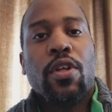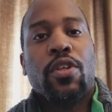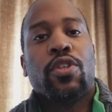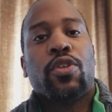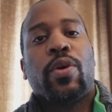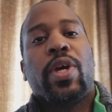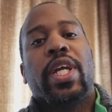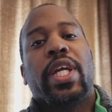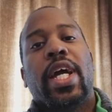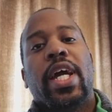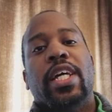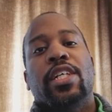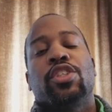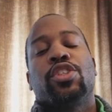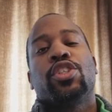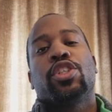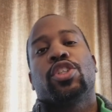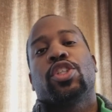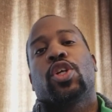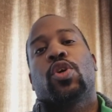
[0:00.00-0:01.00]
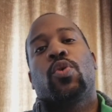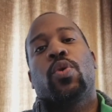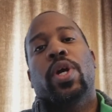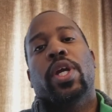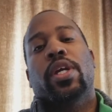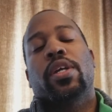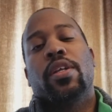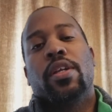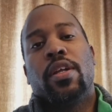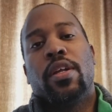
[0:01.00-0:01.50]
So hey guys, just a
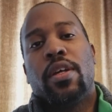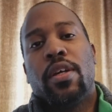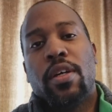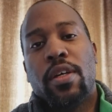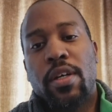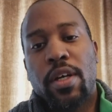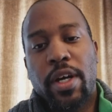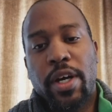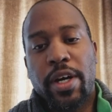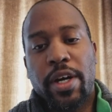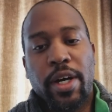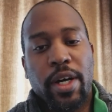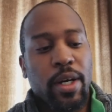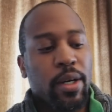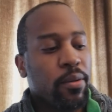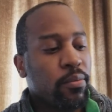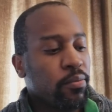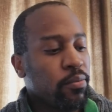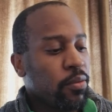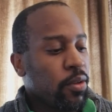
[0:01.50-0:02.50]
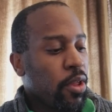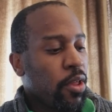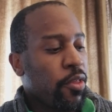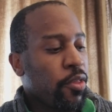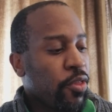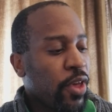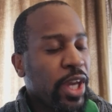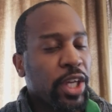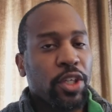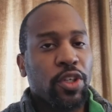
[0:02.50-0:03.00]
quick
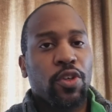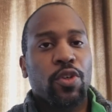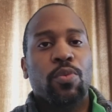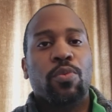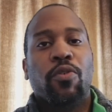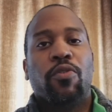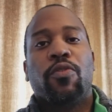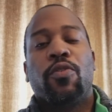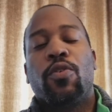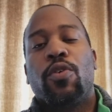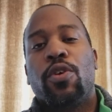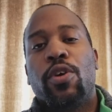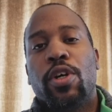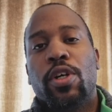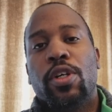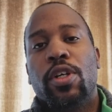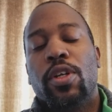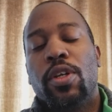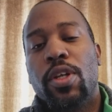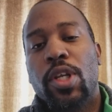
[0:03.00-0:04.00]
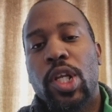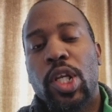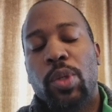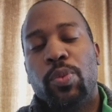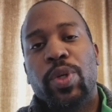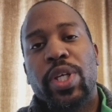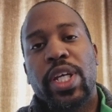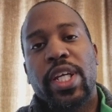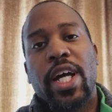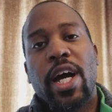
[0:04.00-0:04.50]
thank you before
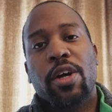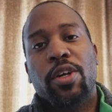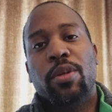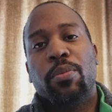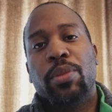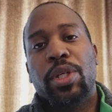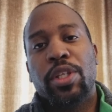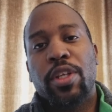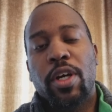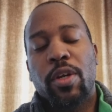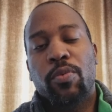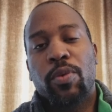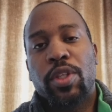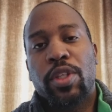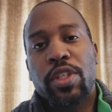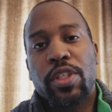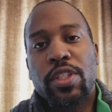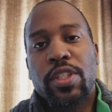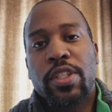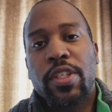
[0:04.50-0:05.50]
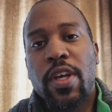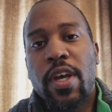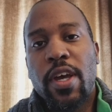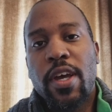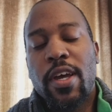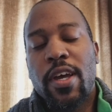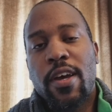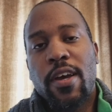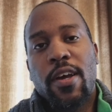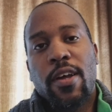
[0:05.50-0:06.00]
we get out and be done with this
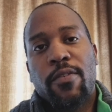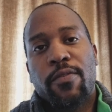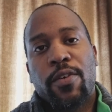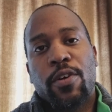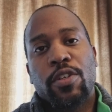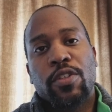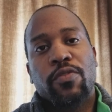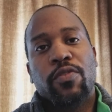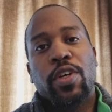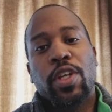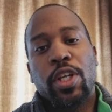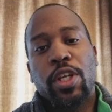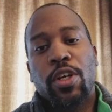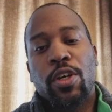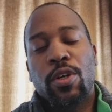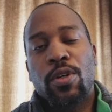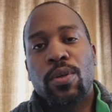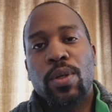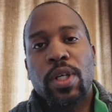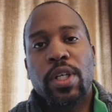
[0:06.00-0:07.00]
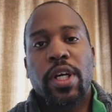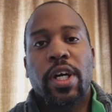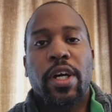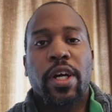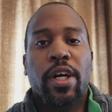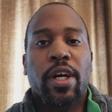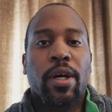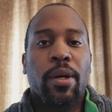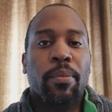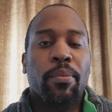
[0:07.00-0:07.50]
first video.
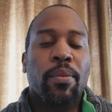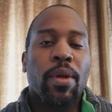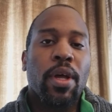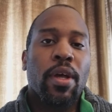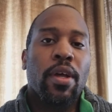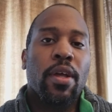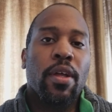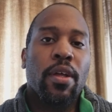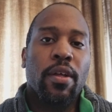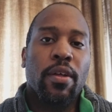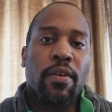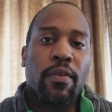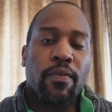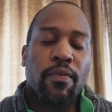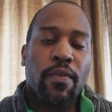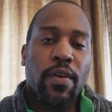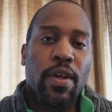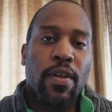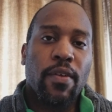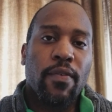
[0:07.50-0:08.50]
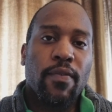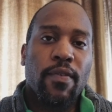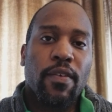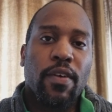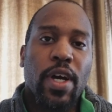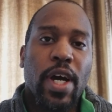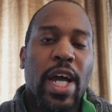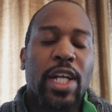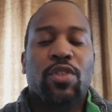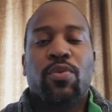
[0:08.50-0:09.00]

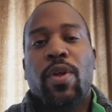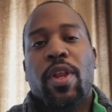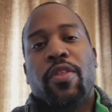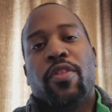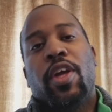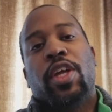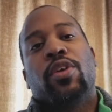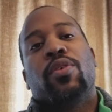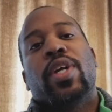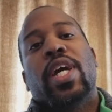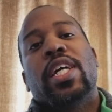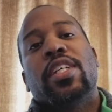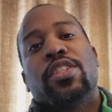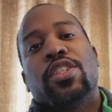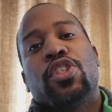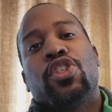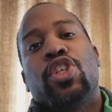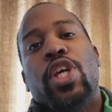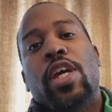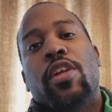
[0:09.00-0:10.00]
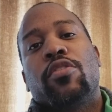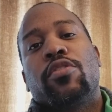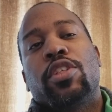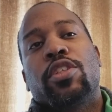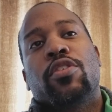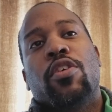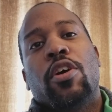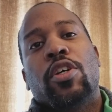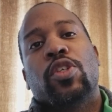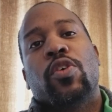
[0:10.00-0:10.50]
I just wanna thank you guys. This channel
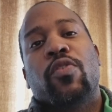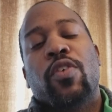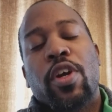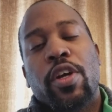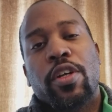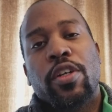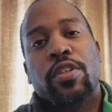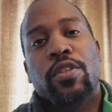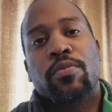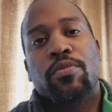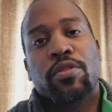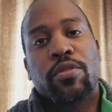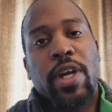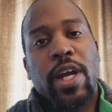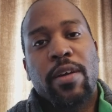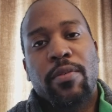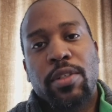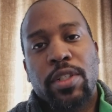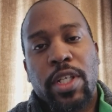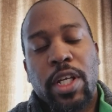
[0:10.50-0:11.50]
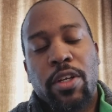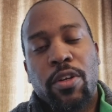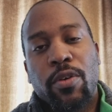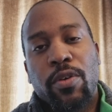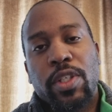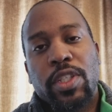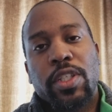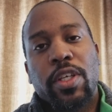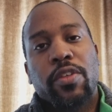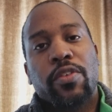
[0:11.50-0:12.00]
just crossed over 100 subscribers, I
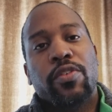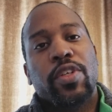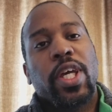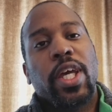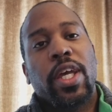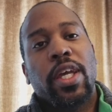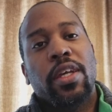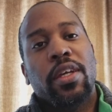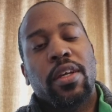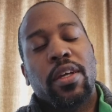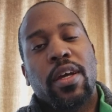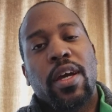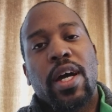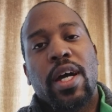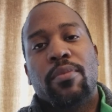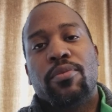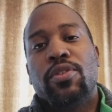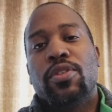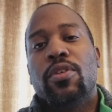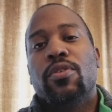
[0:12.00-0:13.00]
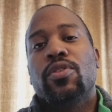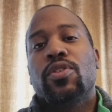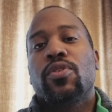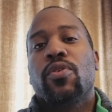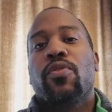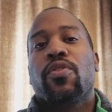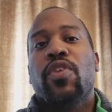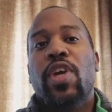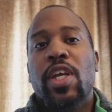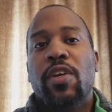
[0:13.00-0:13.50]
noticed the other day. I'm so,
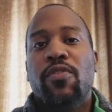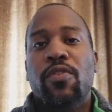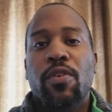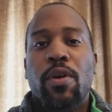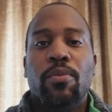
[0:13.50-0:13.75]
so thankful.